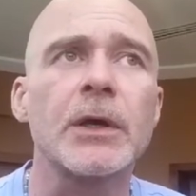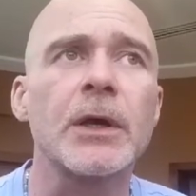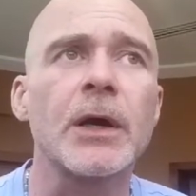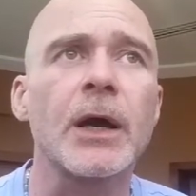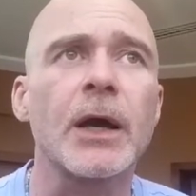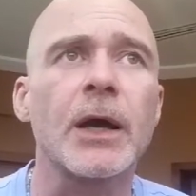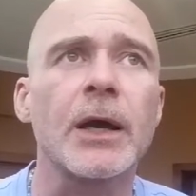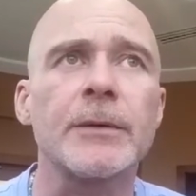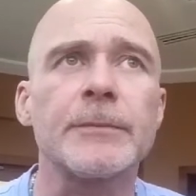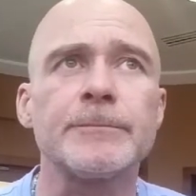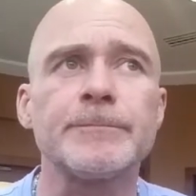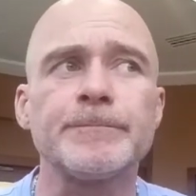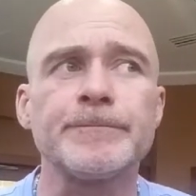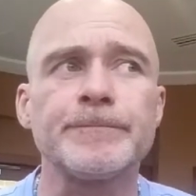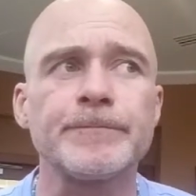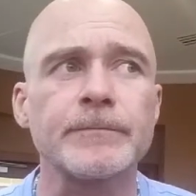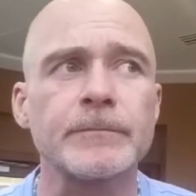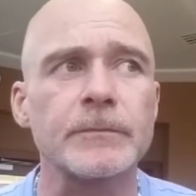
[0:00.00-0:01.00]
Um,
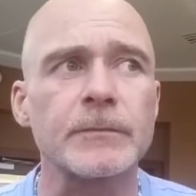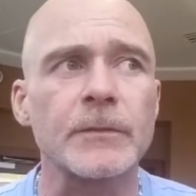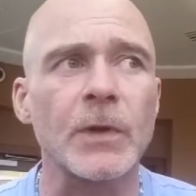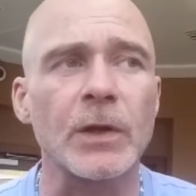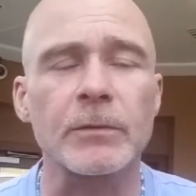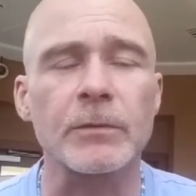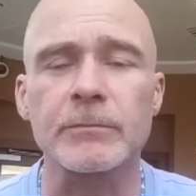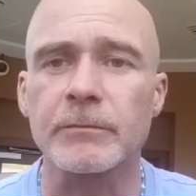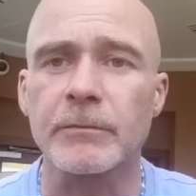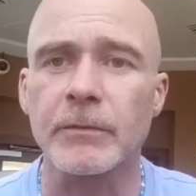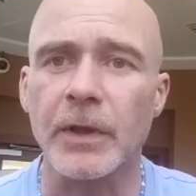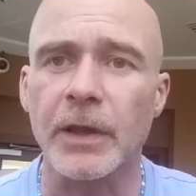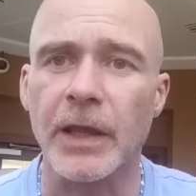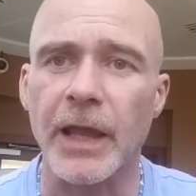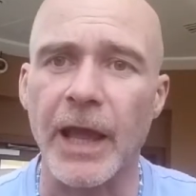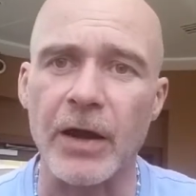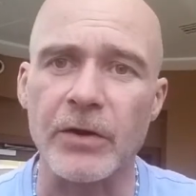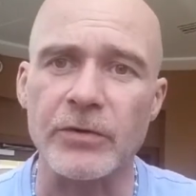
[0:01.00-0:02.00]
you know,
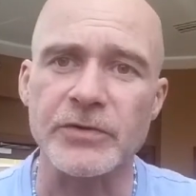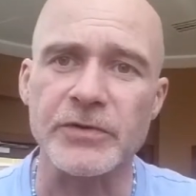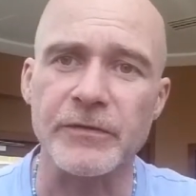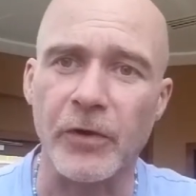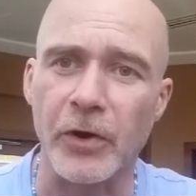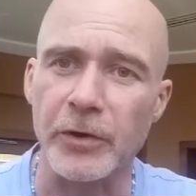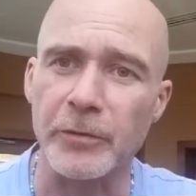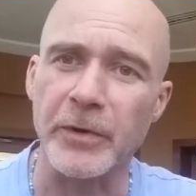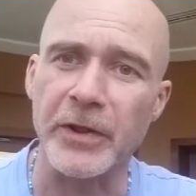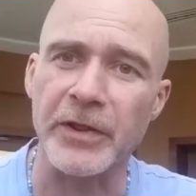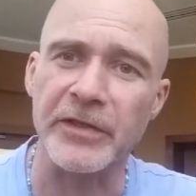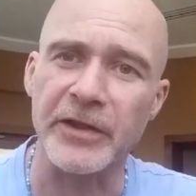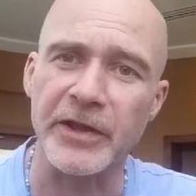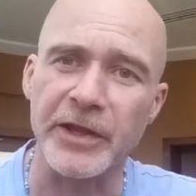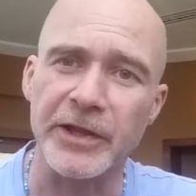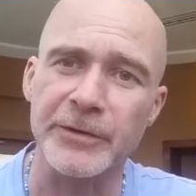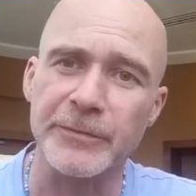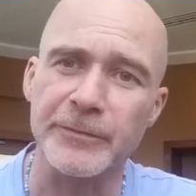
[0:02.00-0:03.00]
cows part
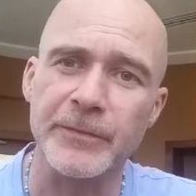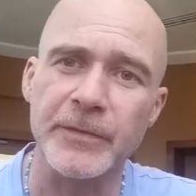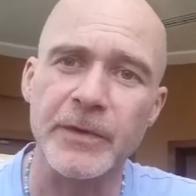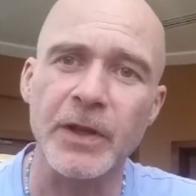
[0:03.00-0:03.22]
methane.